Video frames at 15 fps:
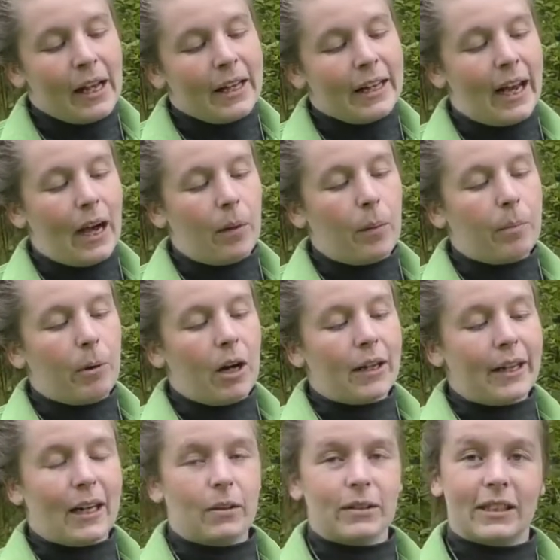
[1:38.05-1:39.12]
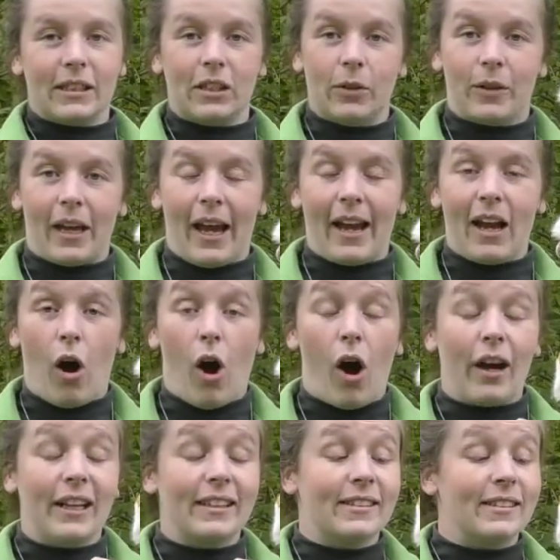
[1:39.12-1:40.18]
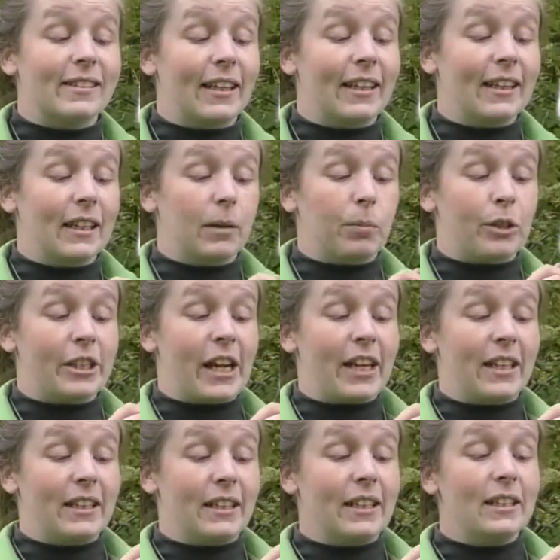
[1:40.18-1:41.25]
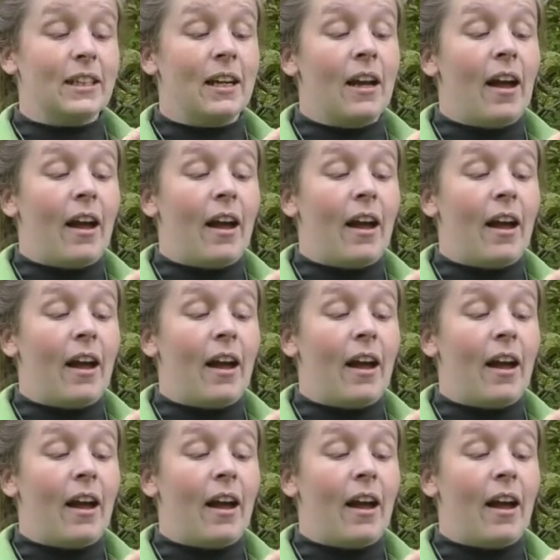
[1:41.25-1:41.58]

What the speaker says: Now, barn owls in the UK are insanely protected.